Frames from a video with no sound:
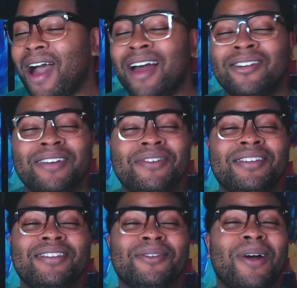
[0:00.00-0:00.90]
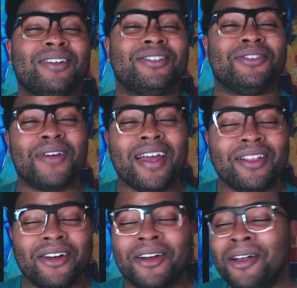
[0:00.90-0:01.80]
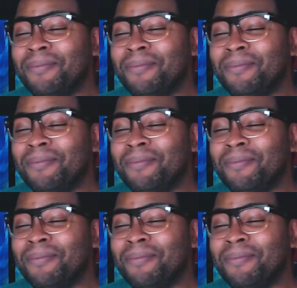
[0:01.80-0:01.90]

I don't even need to watch the trailer